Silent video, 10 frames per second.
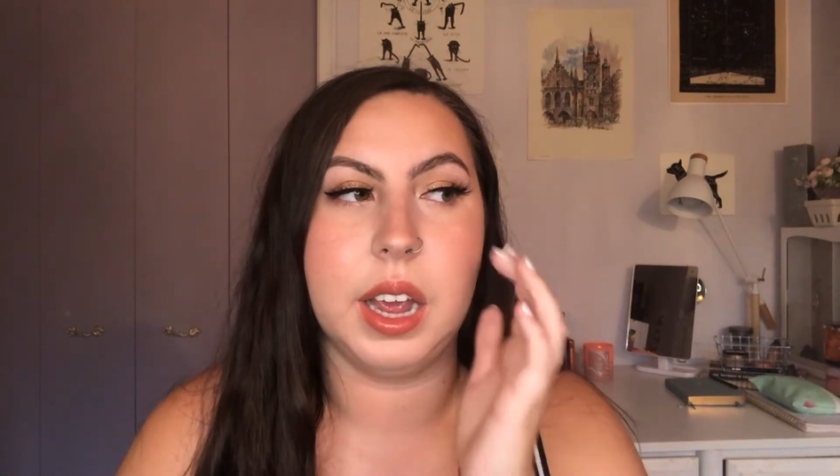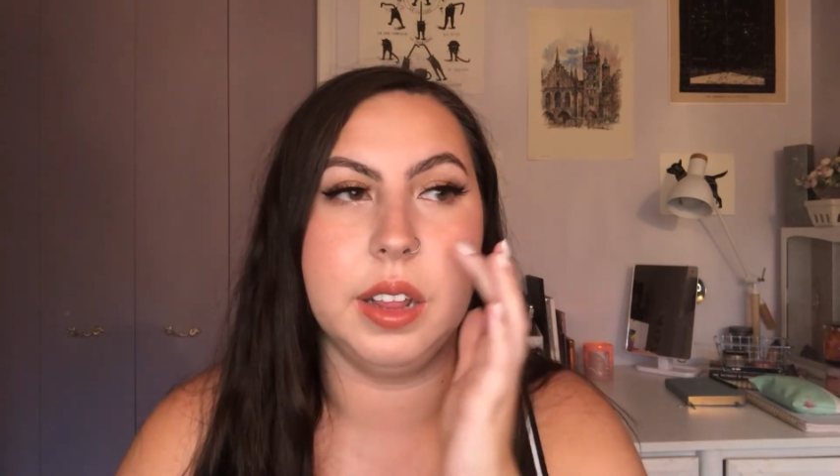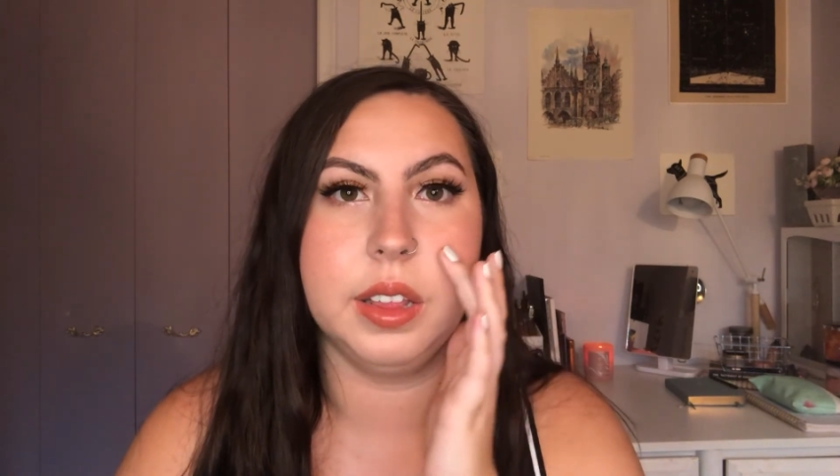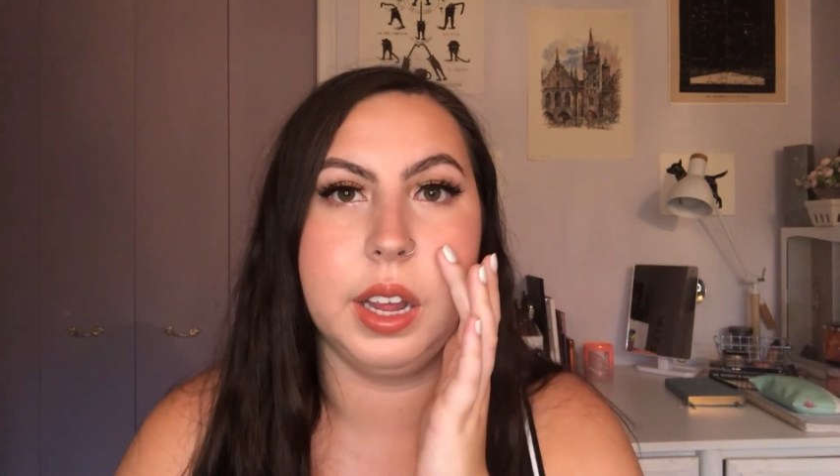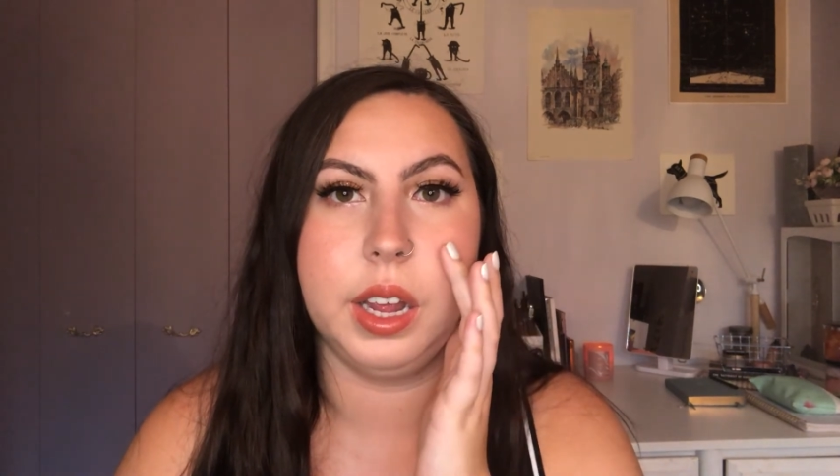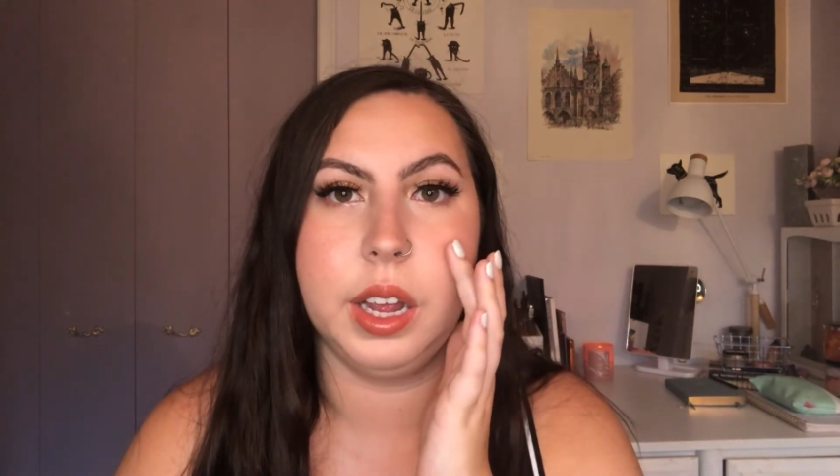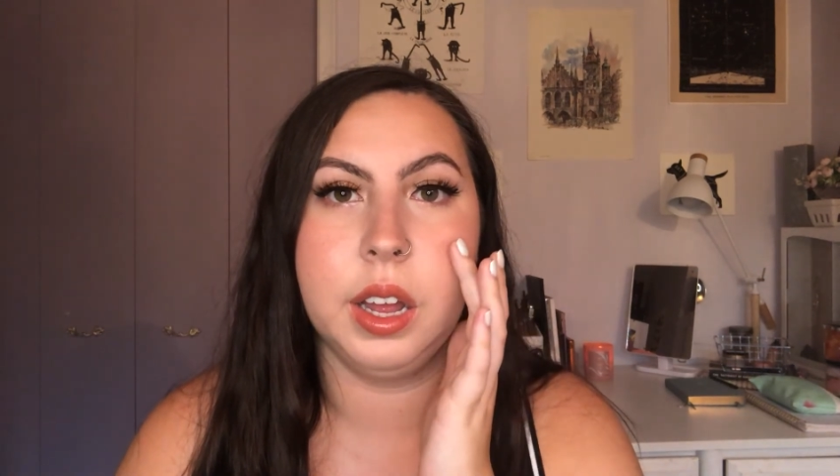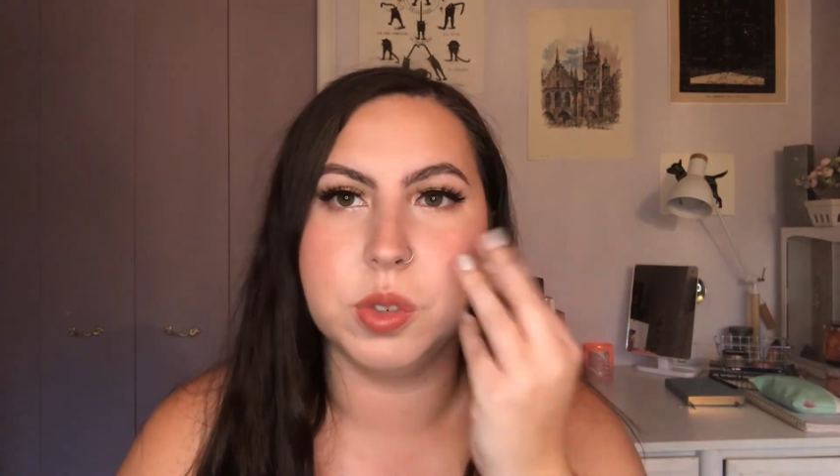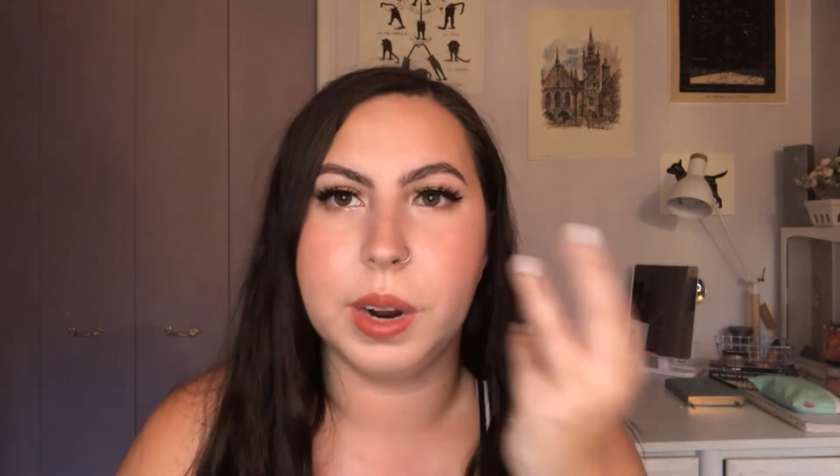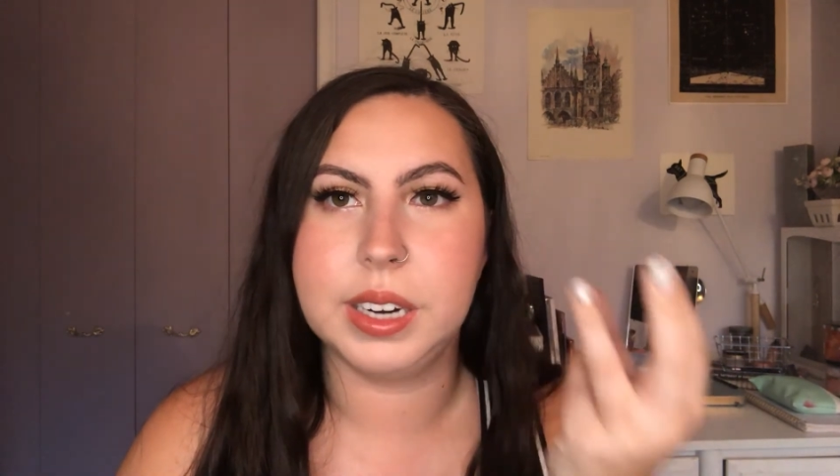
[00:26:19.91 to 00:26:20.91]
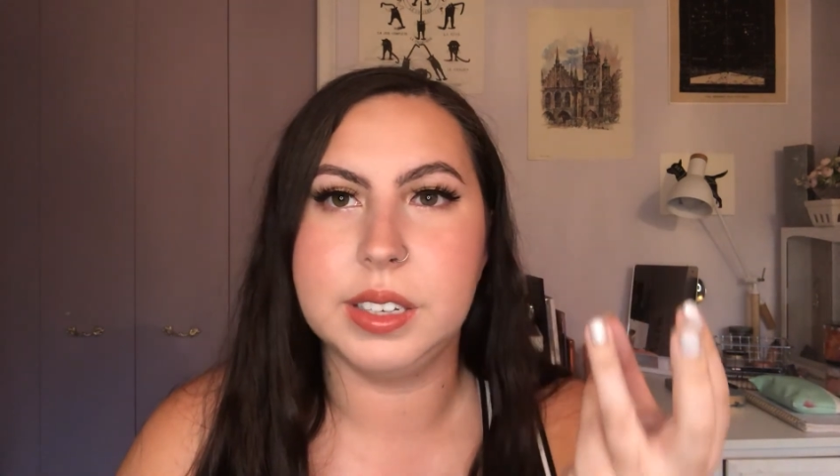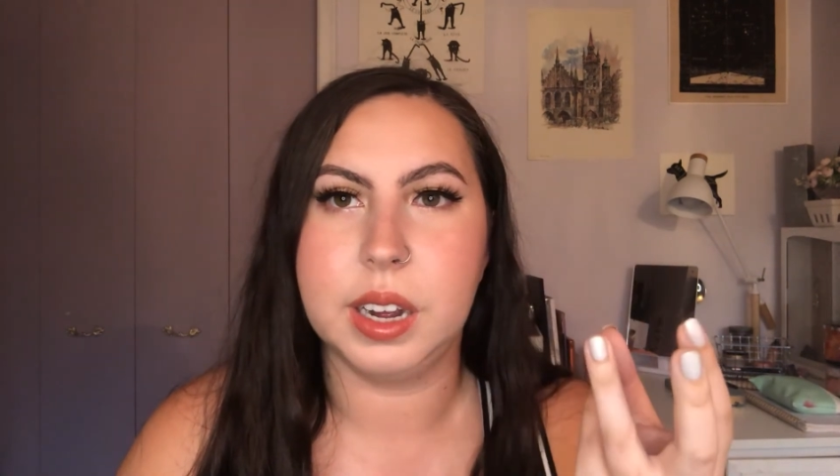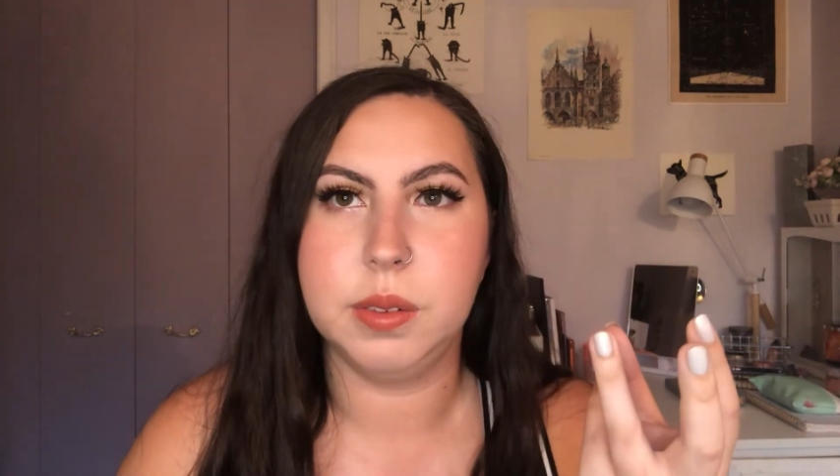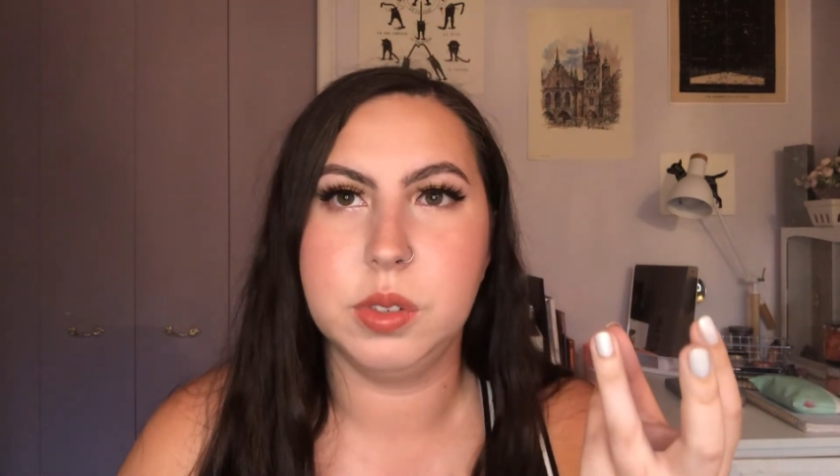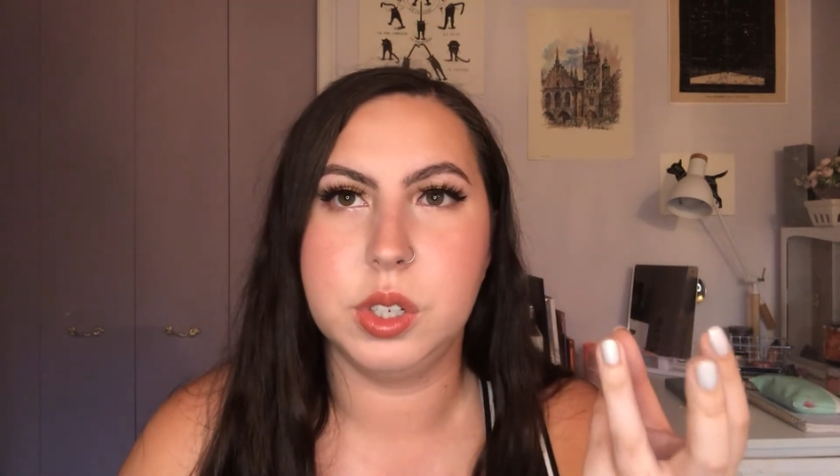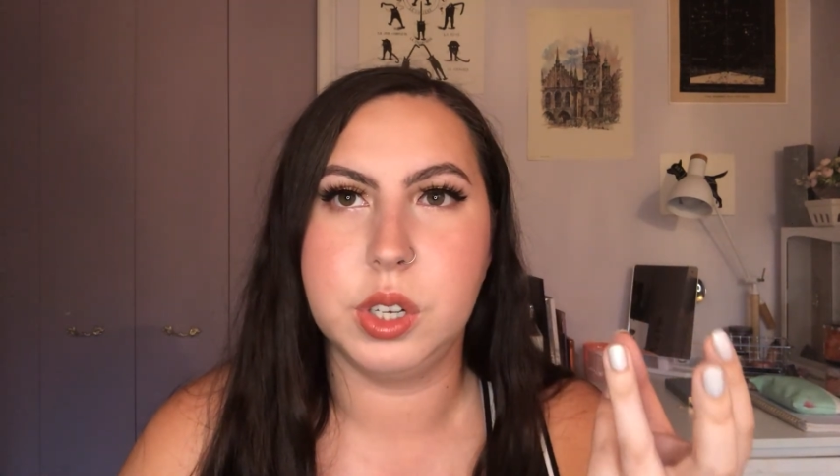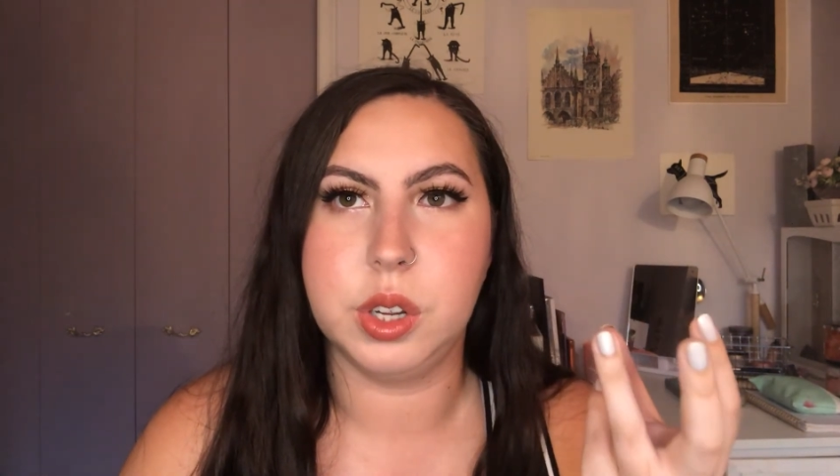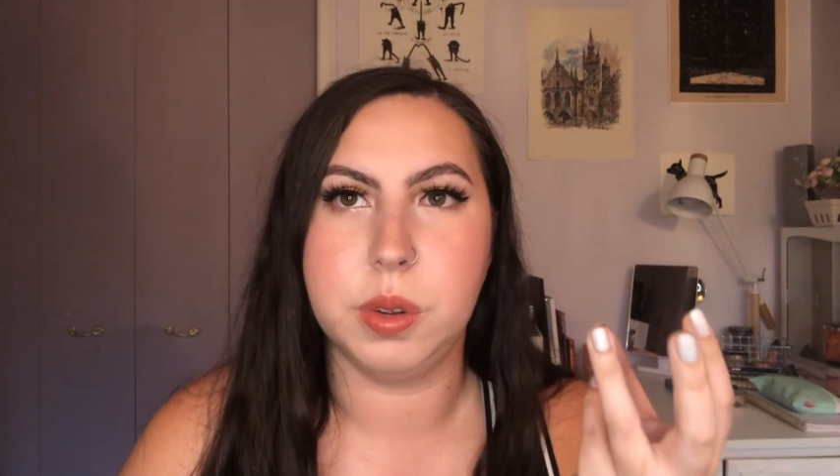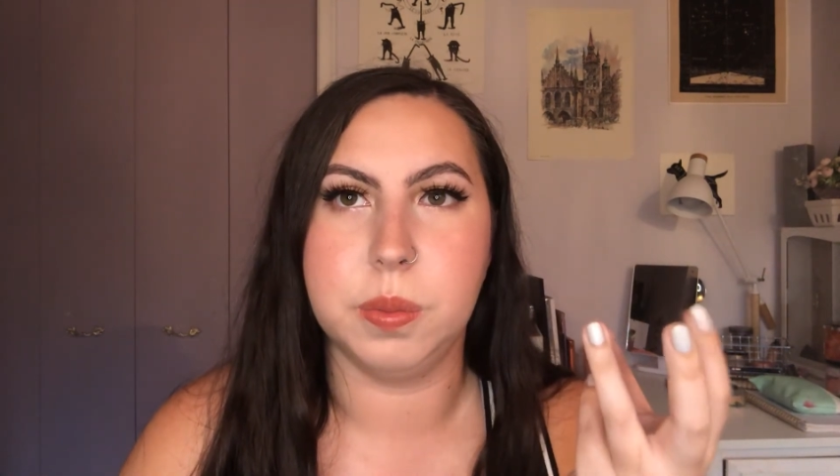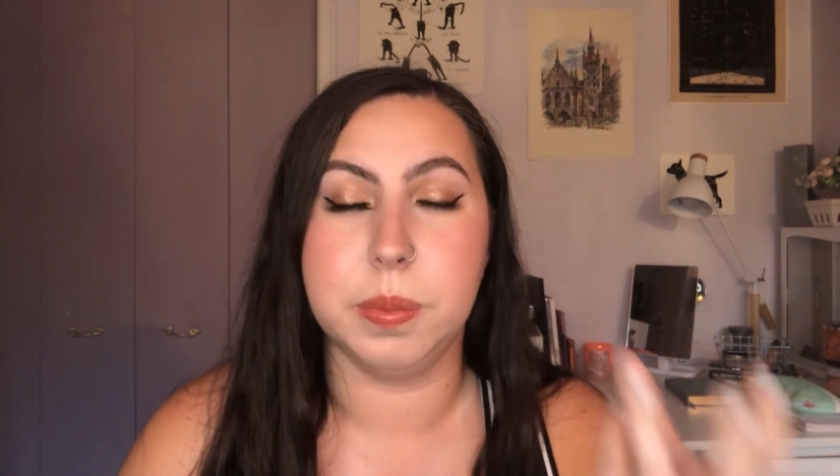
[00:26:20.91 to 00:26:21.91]
and they dry down
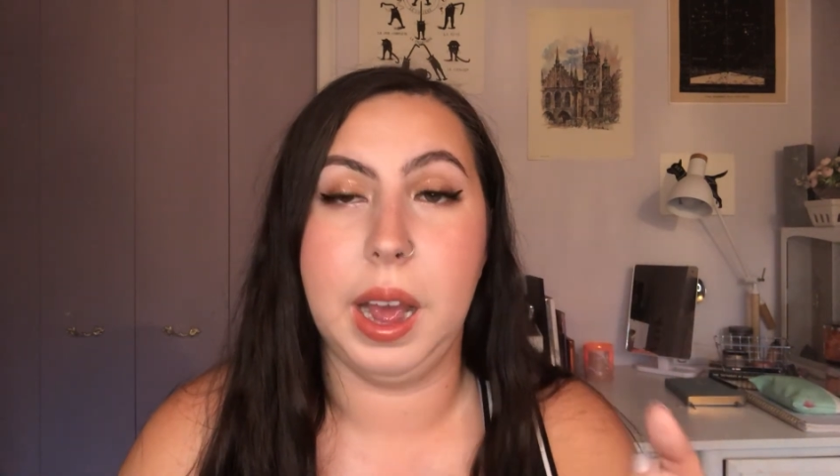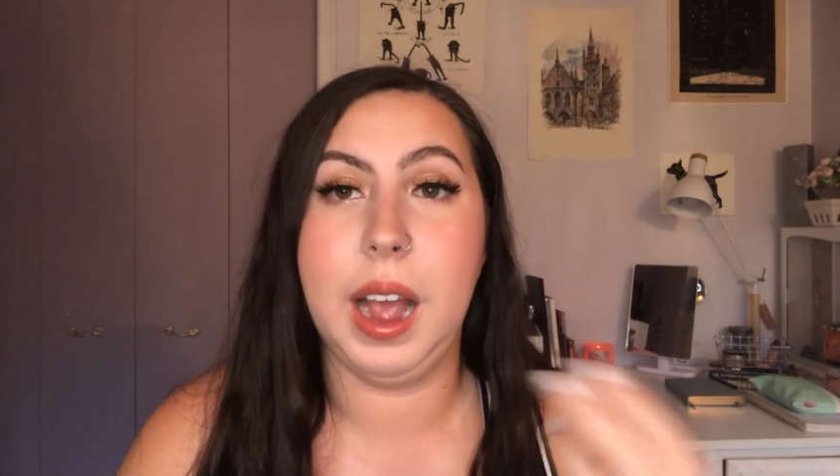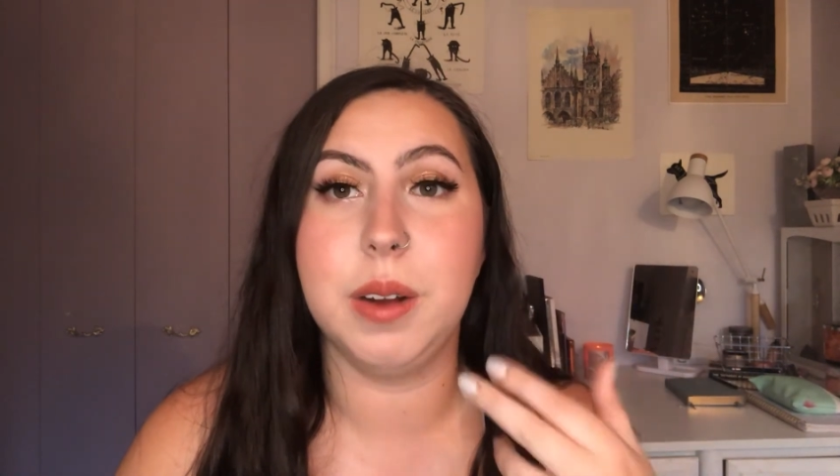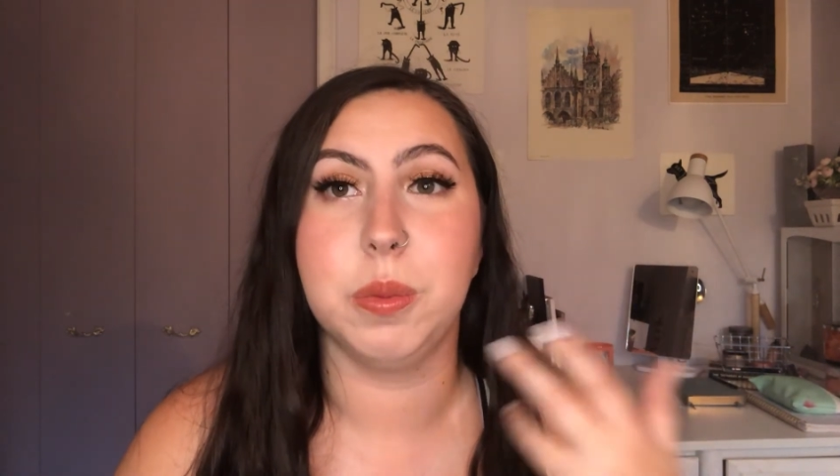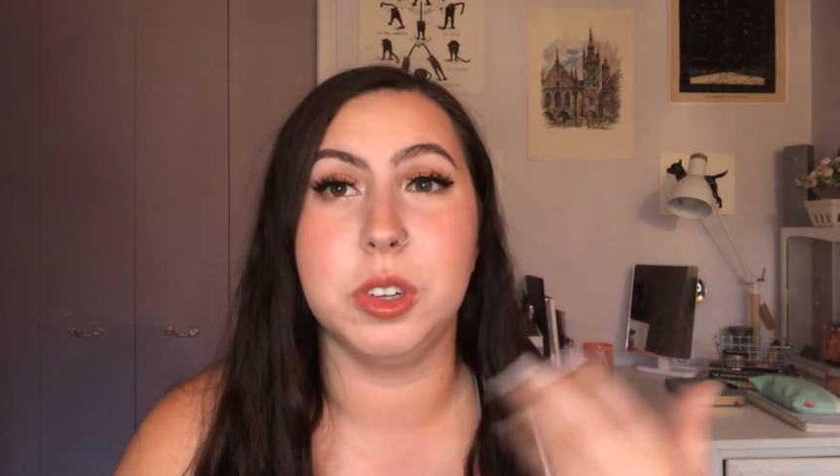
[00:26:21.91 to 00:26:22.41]
to matte,